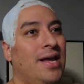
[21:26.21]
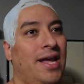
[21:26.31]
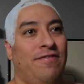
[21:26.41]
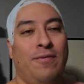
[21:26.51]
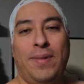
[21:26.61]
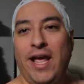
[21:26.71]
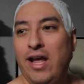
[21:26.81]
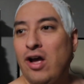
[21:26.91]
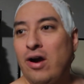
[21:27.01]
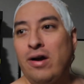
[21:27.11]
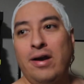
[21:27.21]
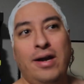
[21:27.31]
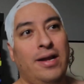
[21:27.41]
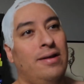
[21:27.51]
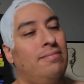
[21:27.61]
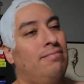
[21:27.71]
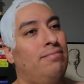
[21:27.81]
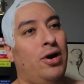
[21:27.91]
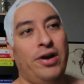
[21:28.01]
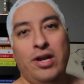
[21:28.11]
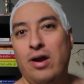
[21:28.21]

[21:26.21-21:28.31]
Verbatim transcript: If you play hard, party